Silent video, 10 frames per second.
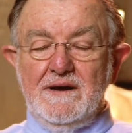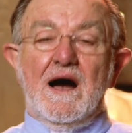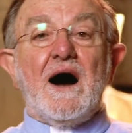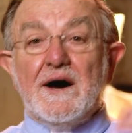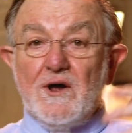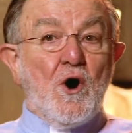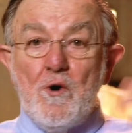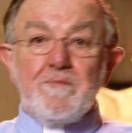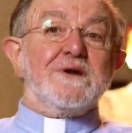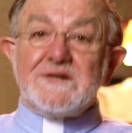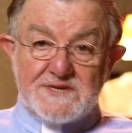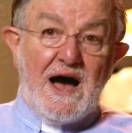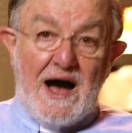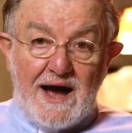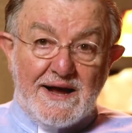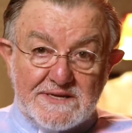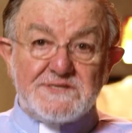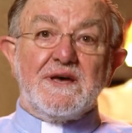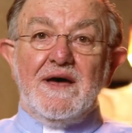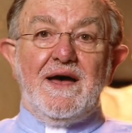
God opened his eyes